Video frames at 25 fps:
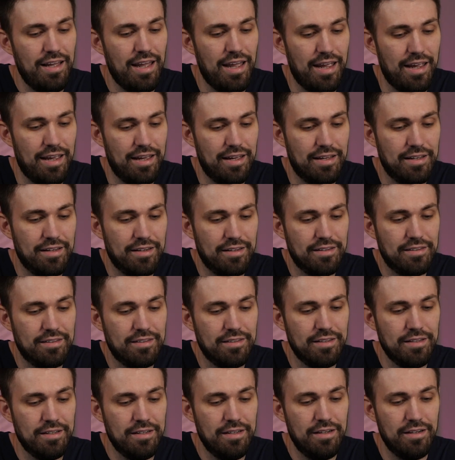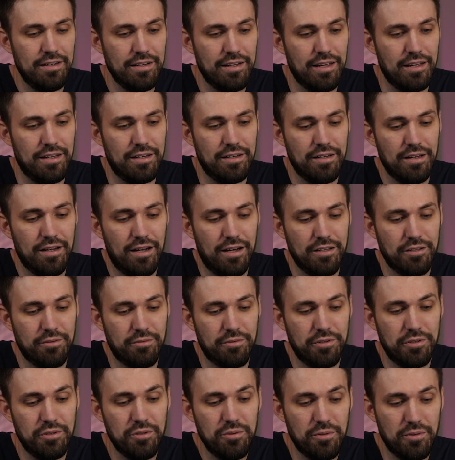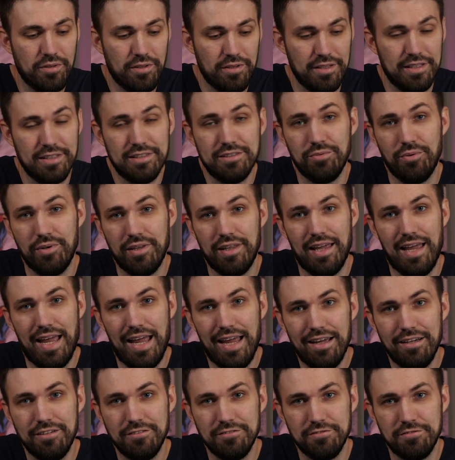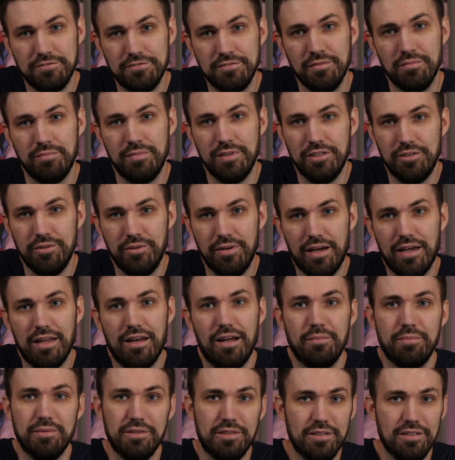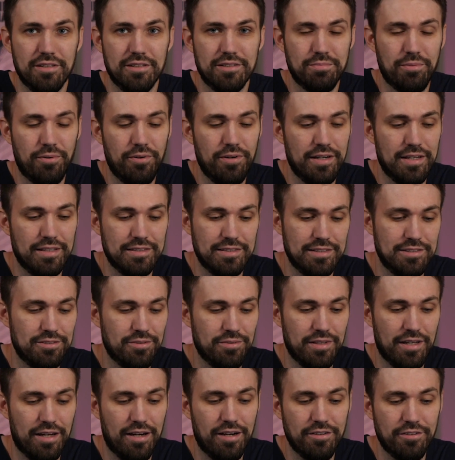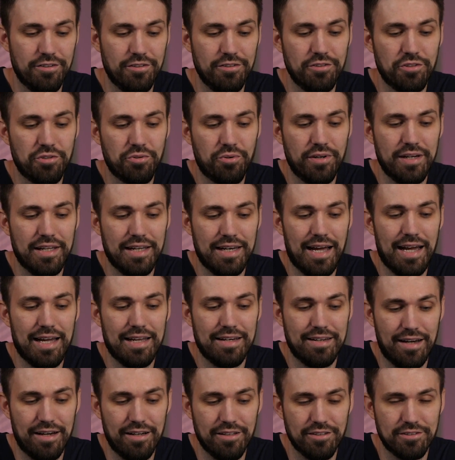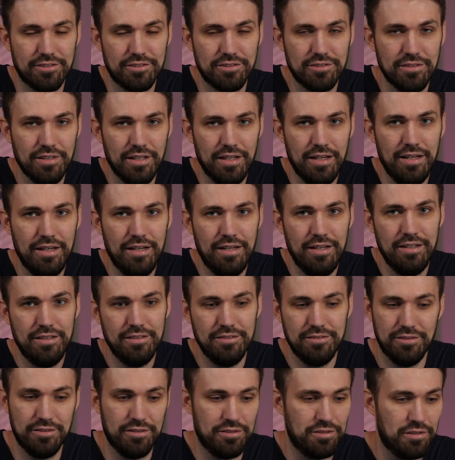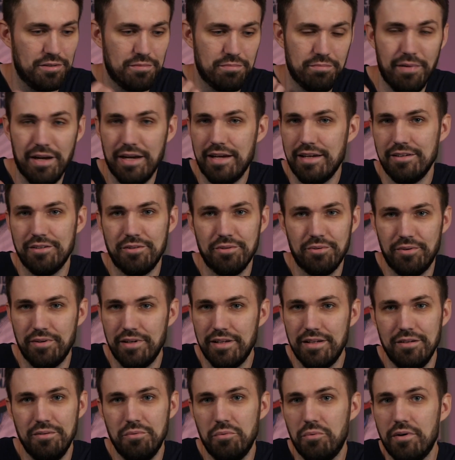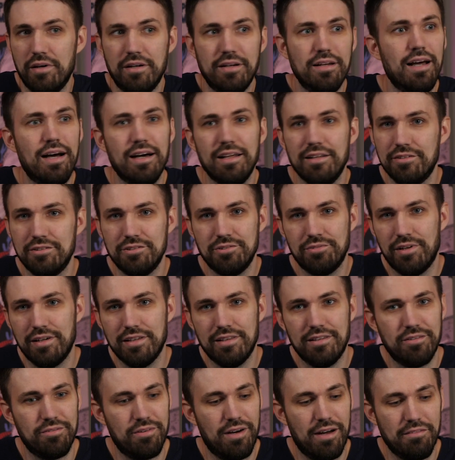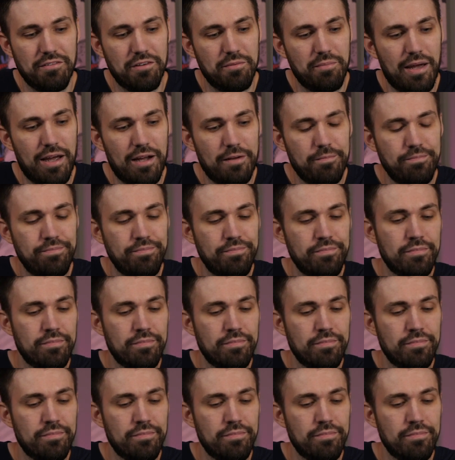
And again, on the renewal, at least the way they have been doing it up until this point, is it's only $129. So you're making $21 right there right off the bat.